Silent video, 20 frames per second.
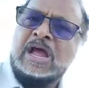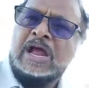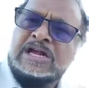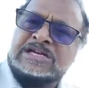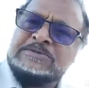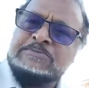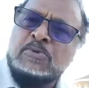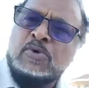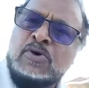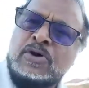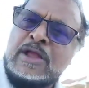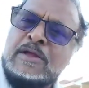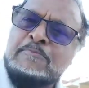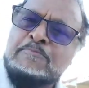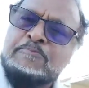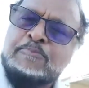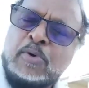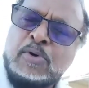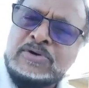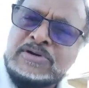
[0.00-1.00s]
is more
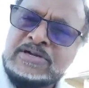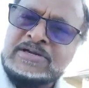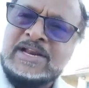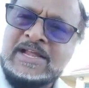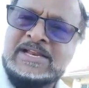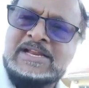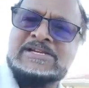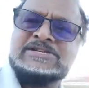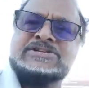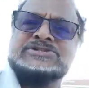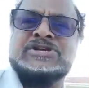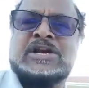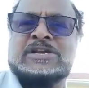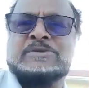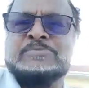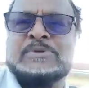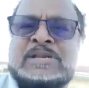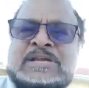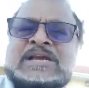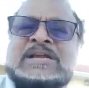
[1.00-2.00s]
important, ladies and
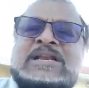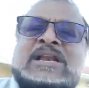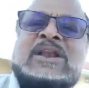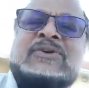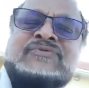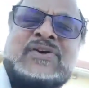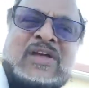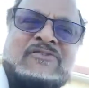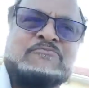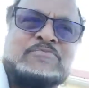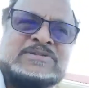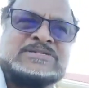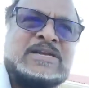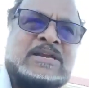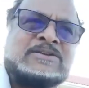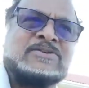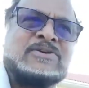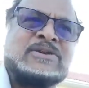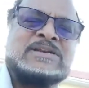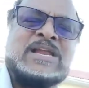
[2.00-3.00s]
gentlemen, than getting the
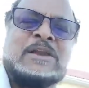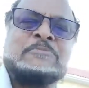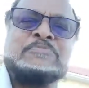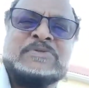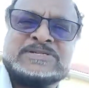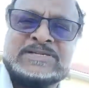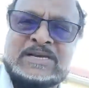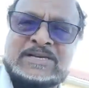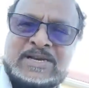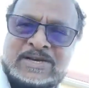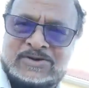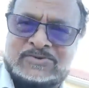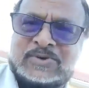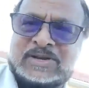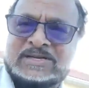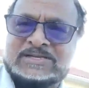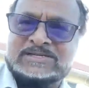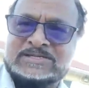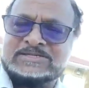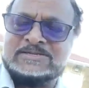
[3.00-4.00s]
5% or a 10%
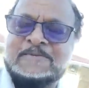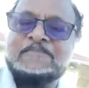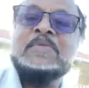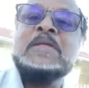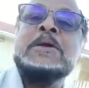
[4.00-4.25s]
increase.